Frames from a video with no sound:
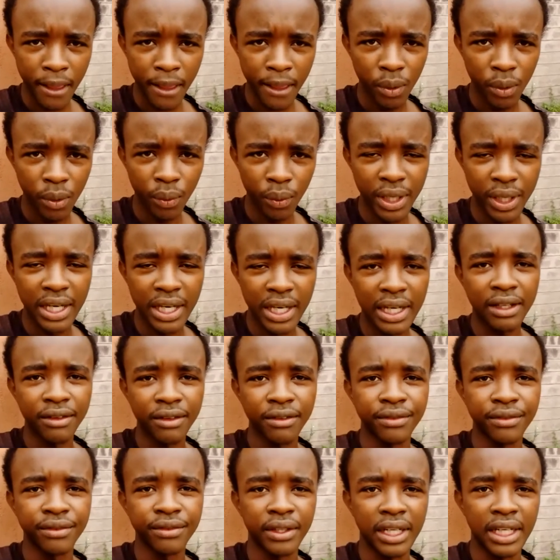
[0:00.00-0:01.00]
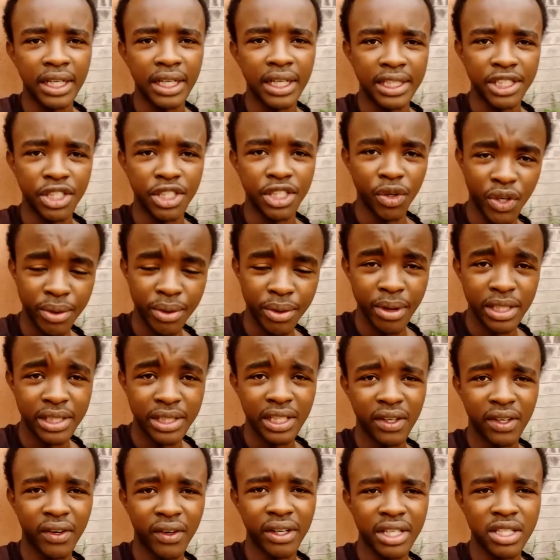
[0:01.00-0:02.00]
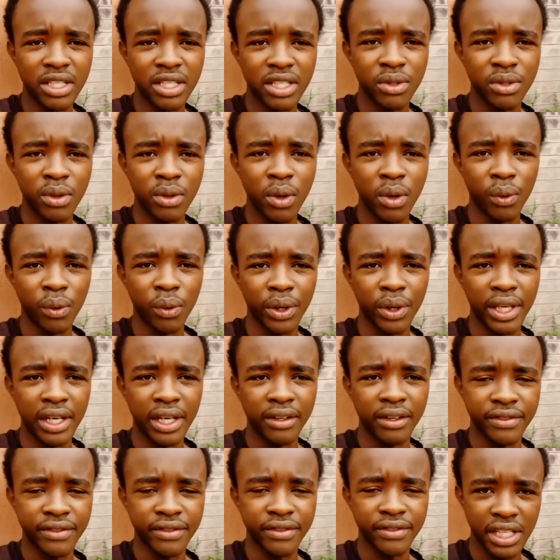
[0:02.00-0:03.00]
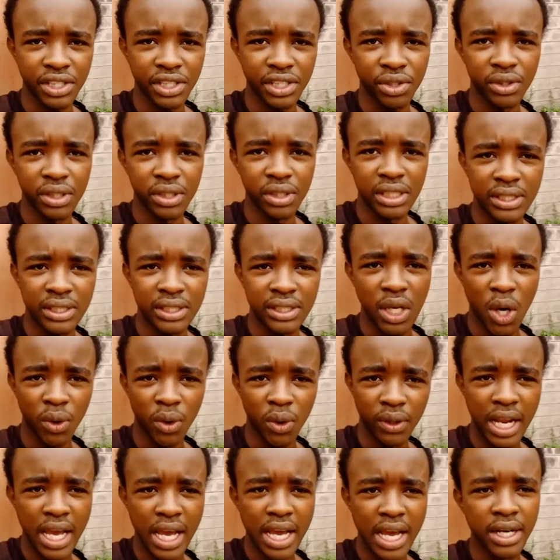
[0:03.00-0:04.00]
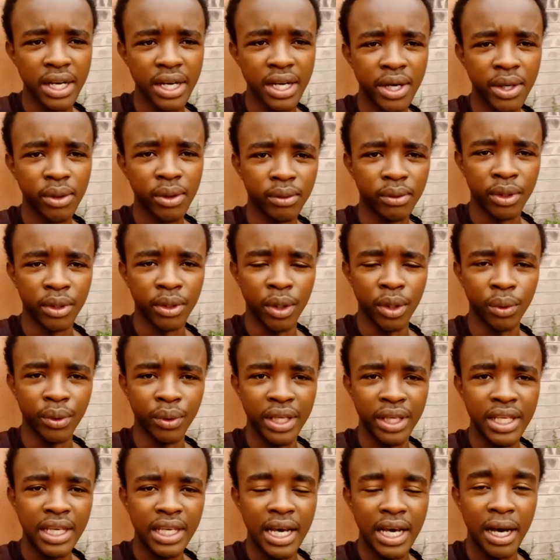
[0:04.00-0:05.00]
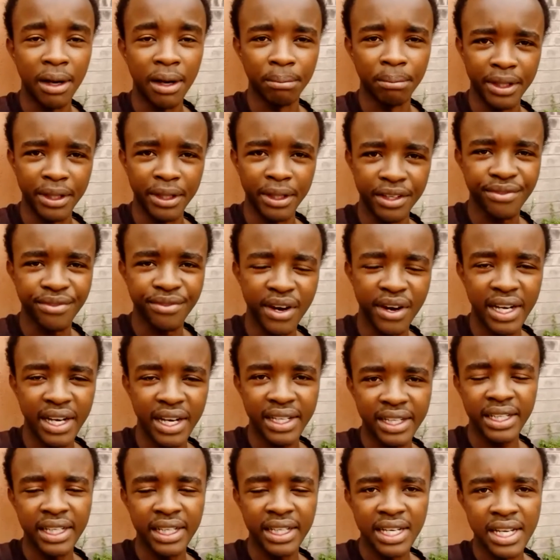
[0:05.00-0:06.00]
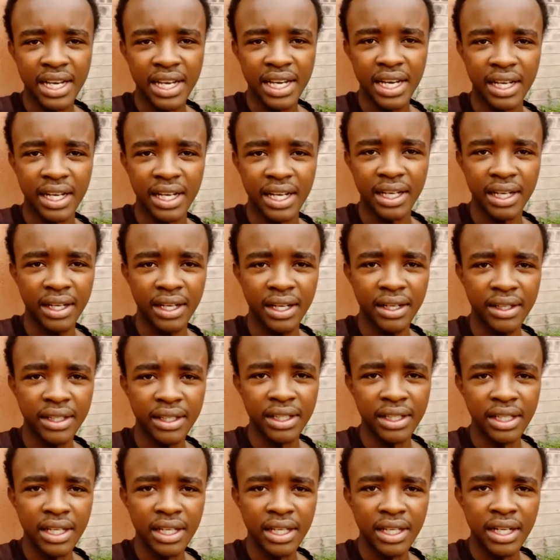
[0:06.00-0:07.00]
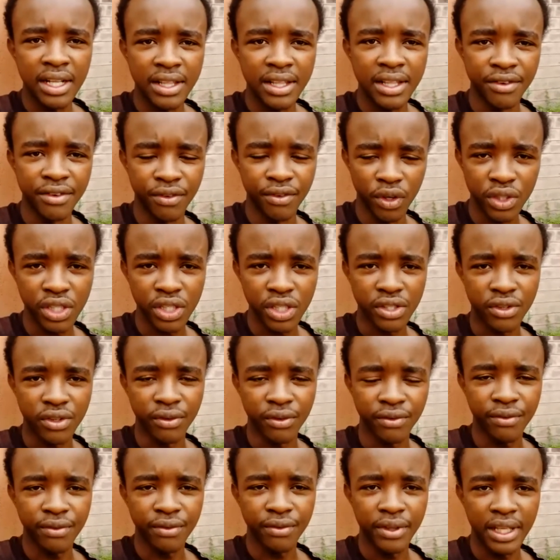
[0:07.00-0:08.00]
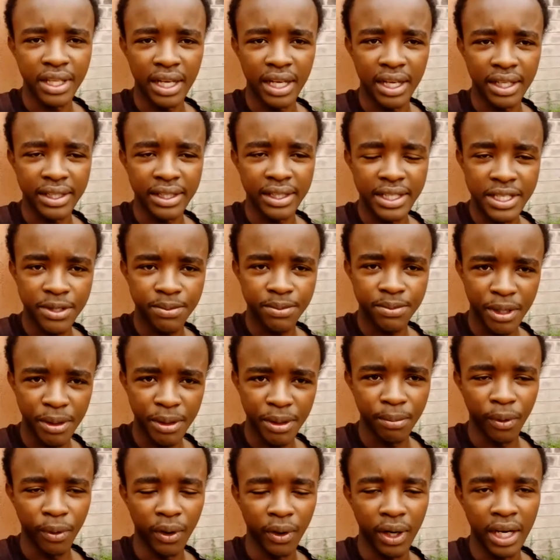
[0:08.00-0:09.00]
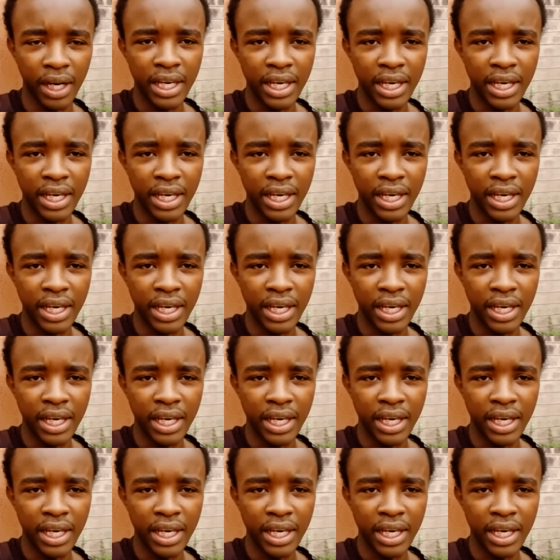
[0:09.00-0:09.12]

we have documentaries, we have sessions online where we amplify the voices of these people.